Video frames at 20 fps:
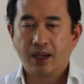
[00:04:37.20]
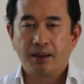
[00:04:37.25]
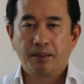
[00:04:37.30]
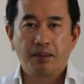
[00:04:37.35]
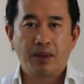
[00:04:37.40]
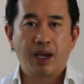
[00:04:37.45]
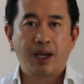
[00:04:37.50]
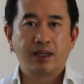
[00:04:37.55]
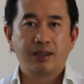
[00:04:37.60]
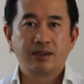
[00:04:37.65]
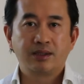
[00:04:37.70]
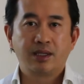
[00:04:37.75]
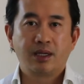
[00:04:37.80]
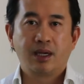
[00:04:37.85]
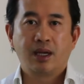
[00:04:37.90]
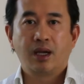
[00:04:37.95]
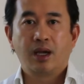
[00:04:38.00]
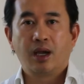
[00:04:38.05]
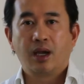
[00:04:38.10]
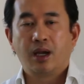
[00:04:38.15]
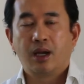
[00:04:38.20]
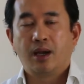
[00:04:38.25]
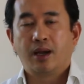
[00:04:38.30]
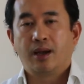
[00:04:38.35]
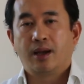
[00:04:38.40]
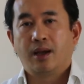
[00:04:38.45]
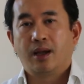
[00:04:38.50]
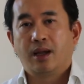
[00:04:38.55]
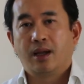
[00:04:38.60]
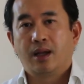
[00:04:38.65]
But
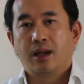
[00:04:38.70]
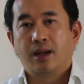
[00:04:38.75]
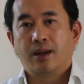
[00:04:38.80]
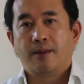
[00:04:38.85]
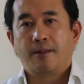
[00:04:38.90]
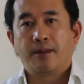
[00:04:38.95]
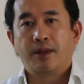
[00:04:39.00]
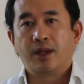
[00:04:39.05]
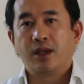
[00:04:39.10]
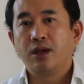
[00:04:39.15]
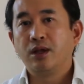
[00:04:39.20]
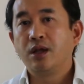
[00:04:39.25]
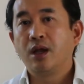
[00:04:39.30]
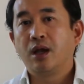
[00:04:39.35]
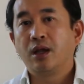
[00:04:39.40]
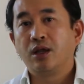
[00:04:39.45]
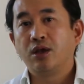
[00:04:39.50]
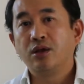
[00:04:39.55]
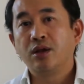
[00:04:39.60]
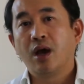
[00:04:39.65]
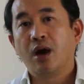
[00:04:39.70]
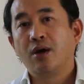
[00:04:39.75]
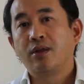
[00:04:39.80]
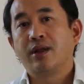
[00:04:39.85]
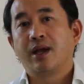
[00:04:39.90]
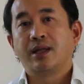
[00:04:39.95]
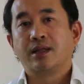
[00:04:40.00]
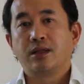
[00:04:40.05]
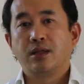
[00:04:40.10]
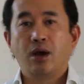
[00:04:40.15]
you know
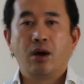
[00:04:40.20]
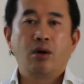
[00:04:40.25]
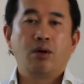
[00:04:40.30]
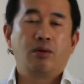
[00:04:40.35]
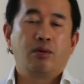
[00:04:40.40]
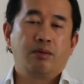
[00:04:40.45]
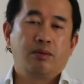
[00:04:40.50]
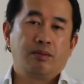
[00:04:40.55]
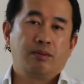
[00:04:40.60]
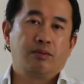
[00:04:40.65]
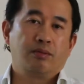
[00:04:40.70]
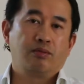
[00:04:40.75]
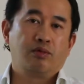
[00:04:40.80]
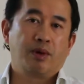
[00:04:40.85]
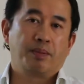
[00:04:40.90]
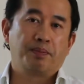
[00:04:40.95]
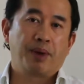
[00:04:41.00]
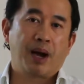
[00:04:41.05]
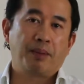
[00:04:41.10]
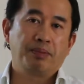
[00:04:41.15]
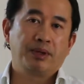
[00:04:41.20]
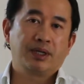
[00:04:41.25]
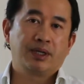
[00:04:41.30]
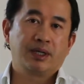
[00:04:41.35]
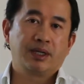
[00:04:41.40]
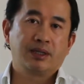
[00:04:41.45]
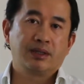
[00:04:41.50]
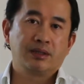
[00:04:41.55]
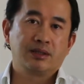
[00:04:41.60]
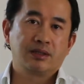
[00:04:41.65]
that no
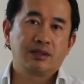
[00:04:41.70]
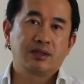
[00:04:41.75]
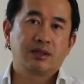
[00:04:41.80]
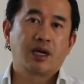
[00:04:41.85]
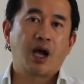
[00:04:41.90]
Republicans,